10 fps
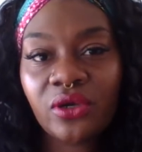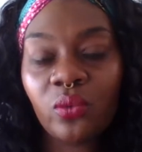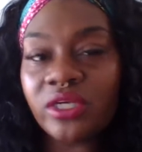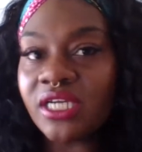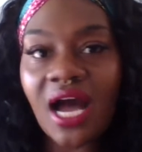
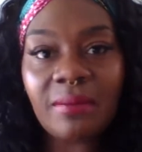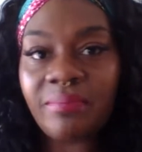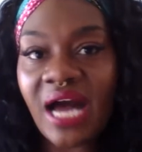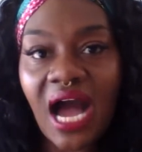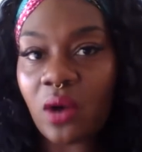We're not
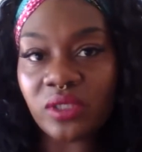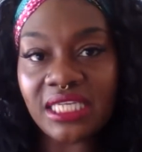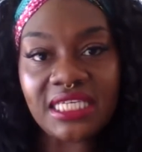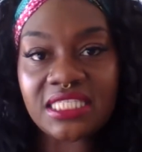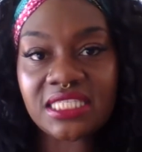
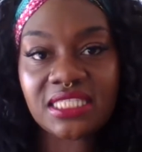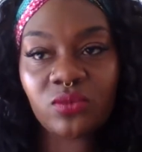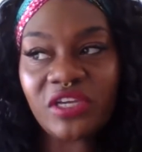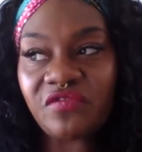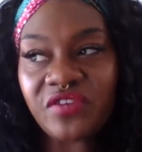powerless.
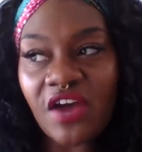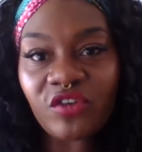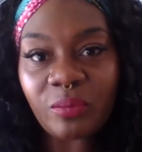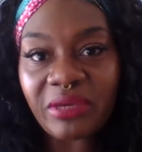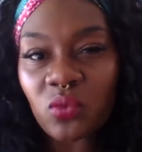We've
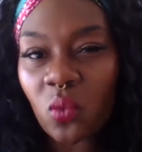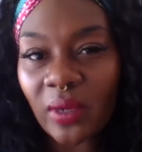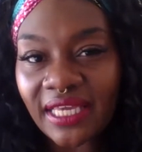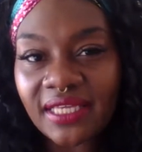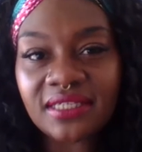never been
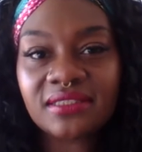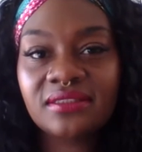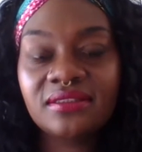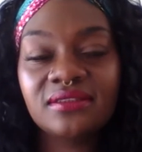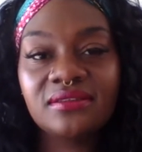weak.
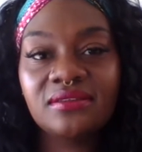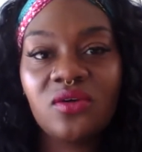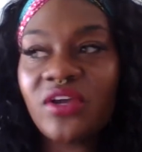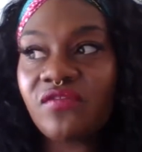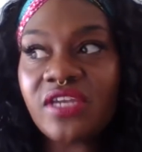
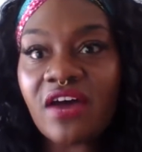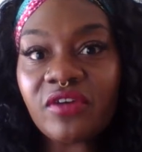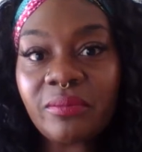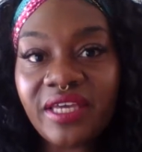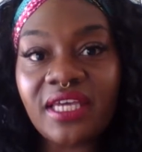We've
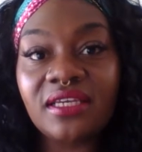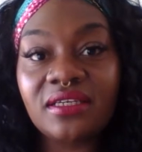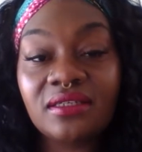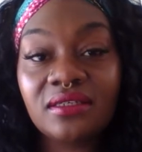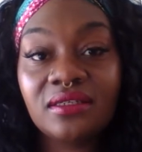never been,
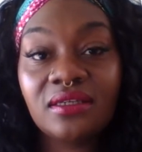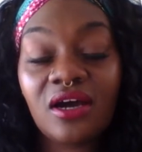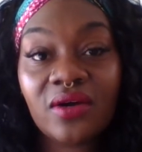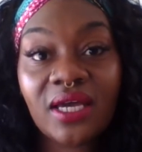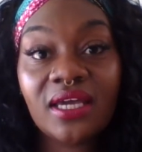
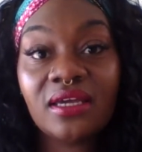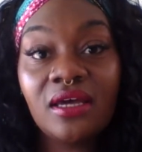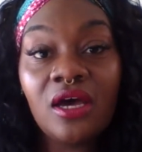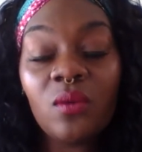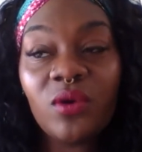
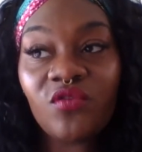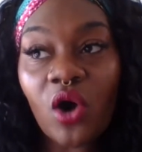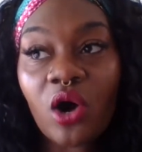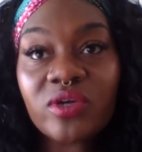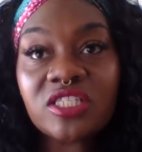okay? We've
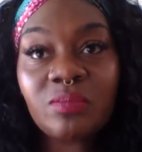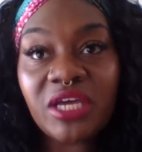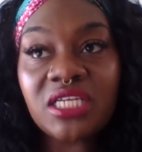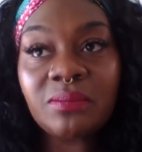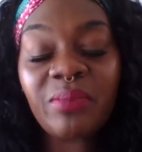always
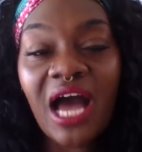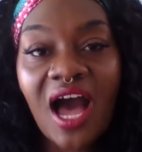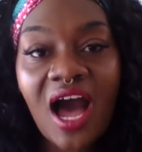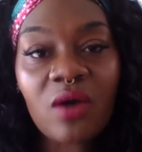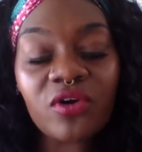been
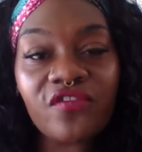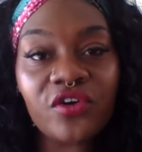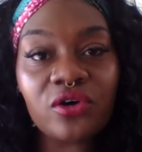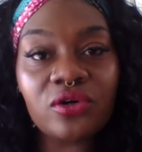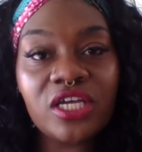
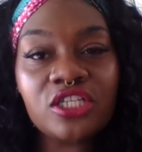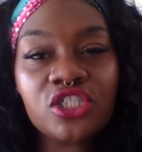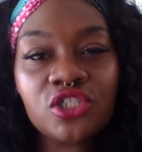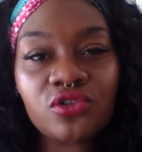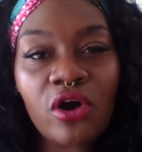powerful and
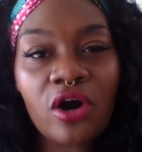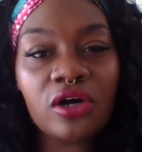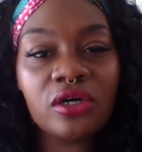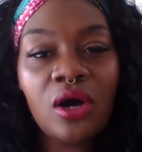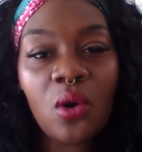
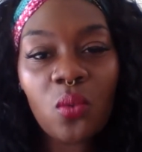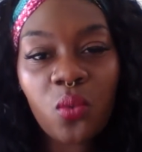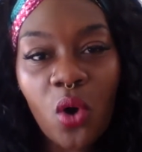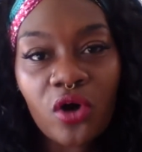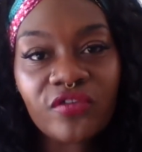strong,
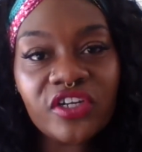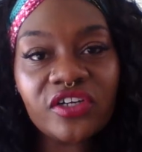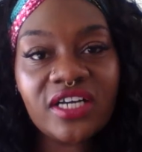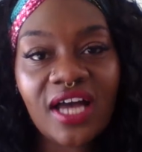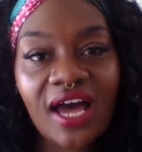
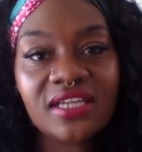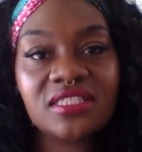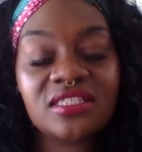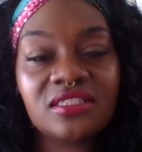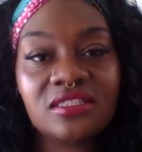warrior
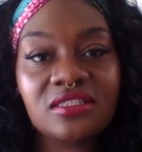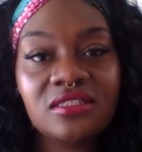goddesses.